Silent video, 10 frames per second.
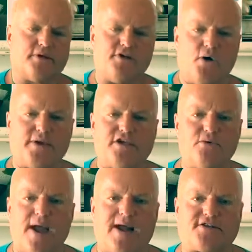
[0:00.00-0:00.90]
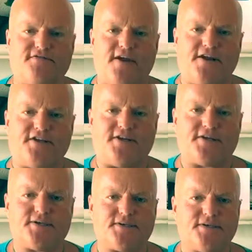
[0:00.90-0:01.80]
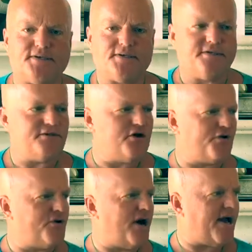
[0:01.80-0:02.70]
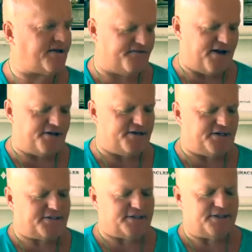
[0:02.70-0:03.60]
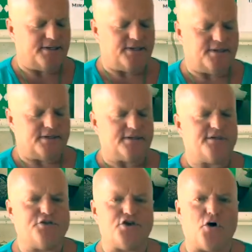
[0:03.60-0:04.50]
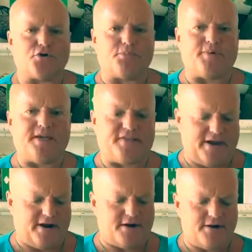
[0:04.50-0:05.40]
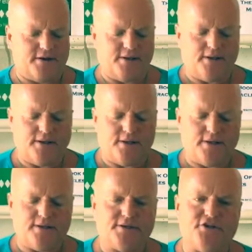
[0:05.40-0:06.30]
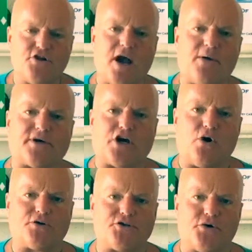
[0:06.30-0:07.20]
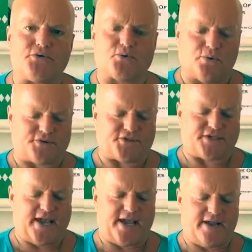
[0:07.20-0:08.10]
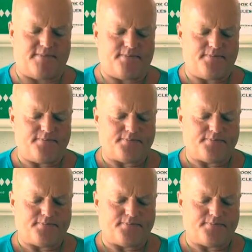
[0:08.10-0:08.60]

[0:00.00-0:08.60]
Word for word: knowing you activated it. You know you activated it. You know it'll be there. You know how it goes. You know the rules of the game.